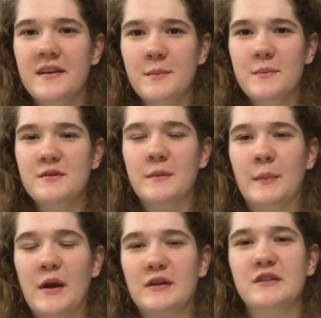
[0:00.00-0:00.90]
in a music
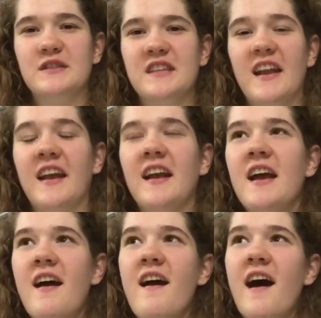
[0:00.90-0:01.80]
production setting.
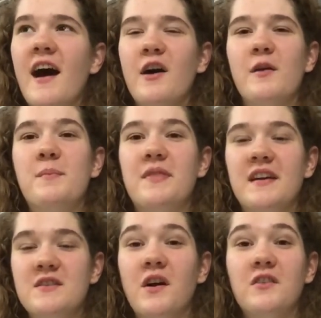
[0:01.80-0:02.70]
I hope
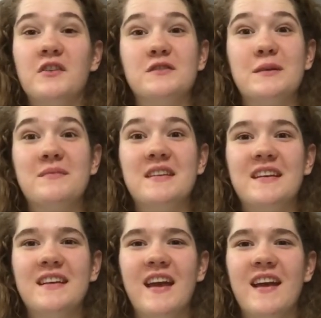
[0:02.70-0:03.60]
that you all learned
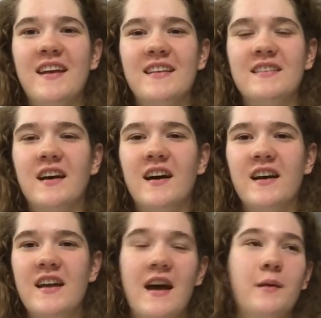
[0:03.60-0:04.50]
something and
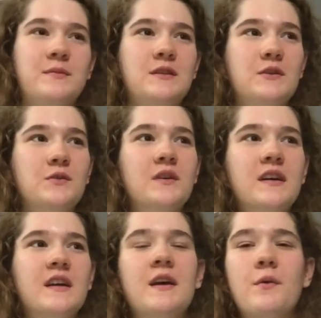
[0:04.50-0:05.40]
it helps you
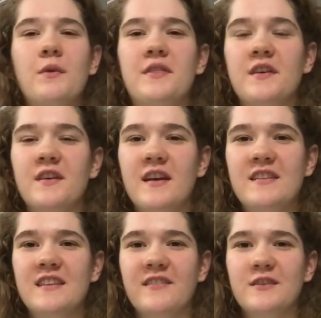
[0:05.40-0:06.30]
with your
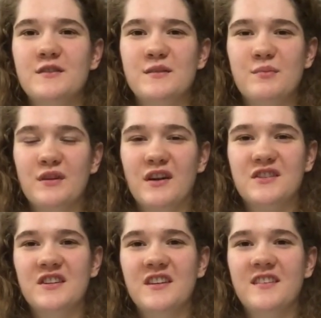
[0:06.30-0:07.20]
endeavors in
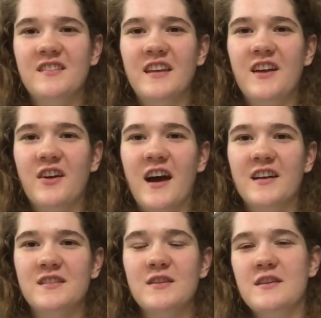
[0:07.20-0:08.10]
production later
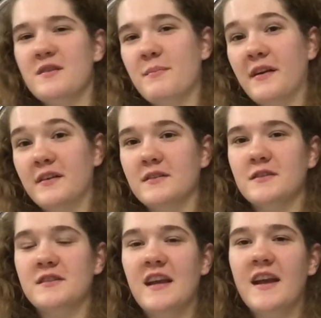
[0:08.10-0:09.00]
on so that you can better
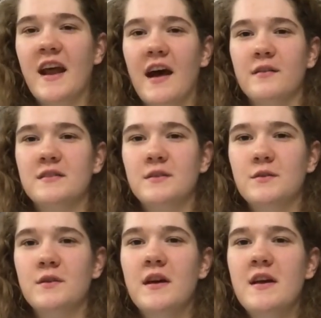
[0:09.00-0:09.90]
understand how
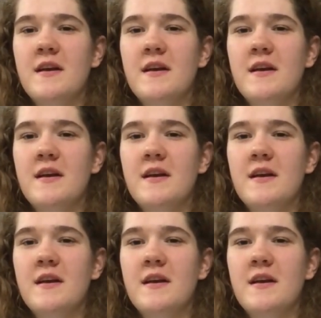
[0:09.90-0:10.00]
to